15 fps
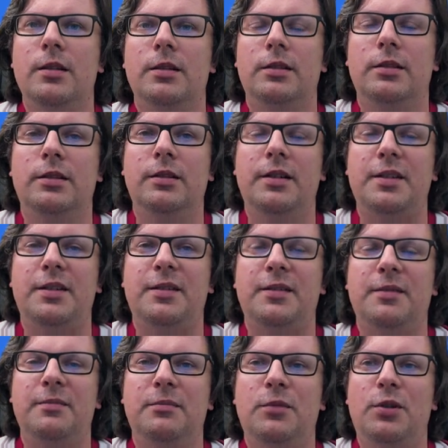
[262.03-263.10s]
There is
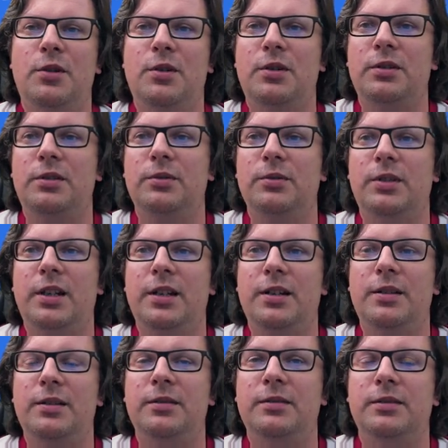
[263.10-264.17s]
more to
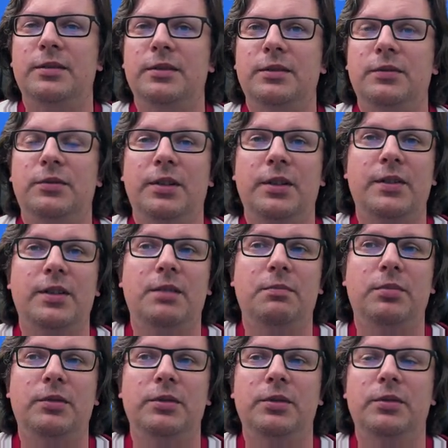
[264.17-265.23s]
tell. For
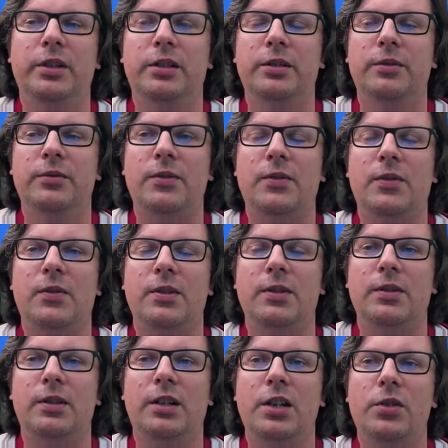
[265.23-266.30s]
example, you can use
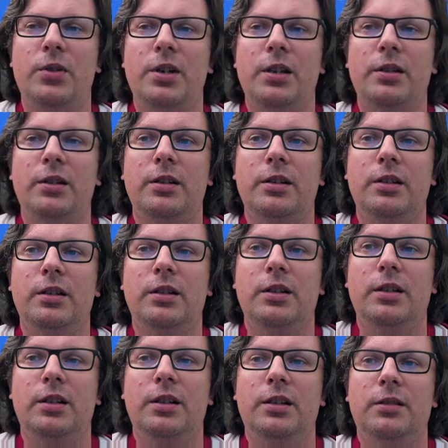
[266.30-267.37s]
caching
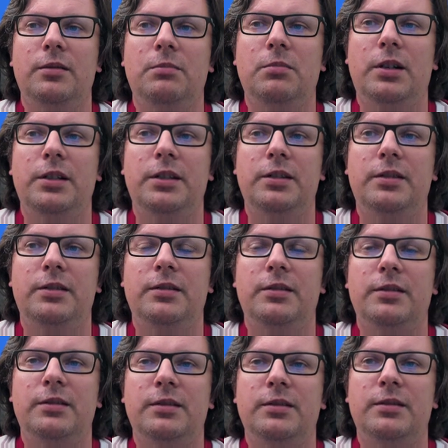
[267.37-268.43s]
by
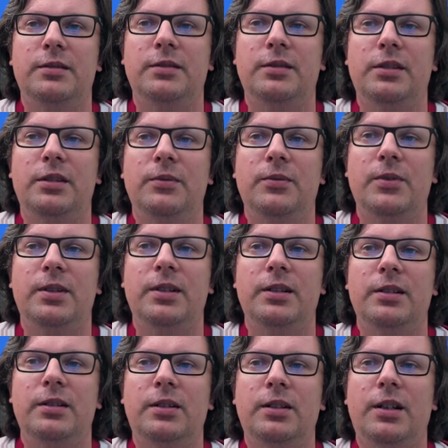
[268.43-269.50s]
using
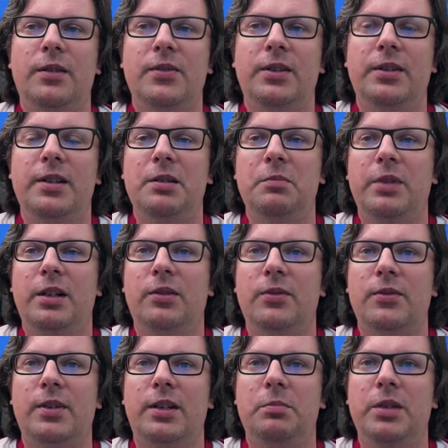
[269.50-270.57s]
the Cloud CDN,
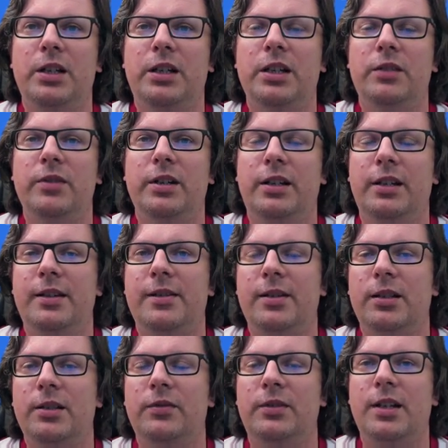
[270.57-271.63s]
because API Gateway
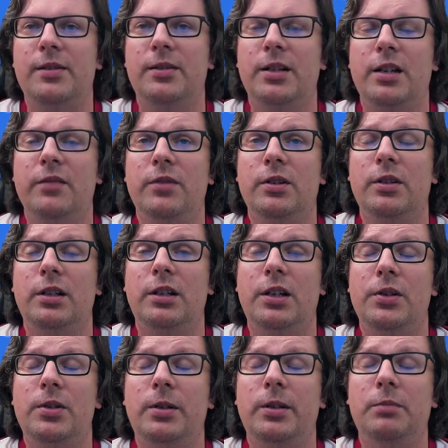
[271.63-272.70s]
itself doesn't have a
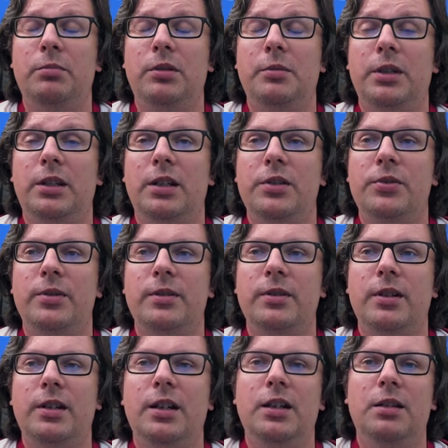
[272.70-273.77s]
caching implementation,
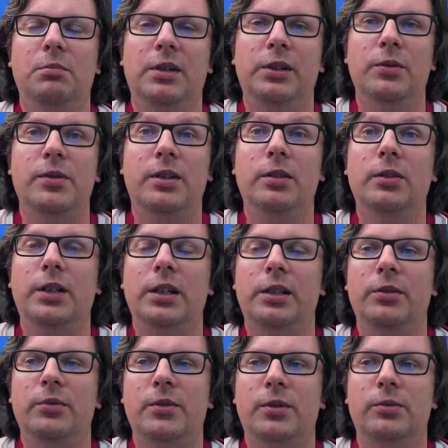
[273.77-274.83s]
but you still can
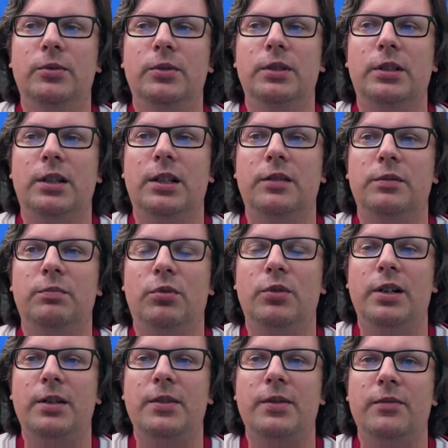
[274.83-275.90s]
use Google Cloud
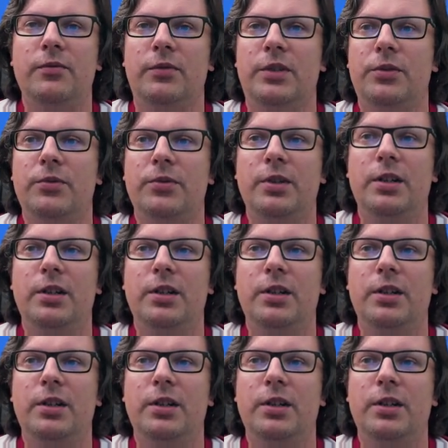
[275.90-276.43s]
products, which,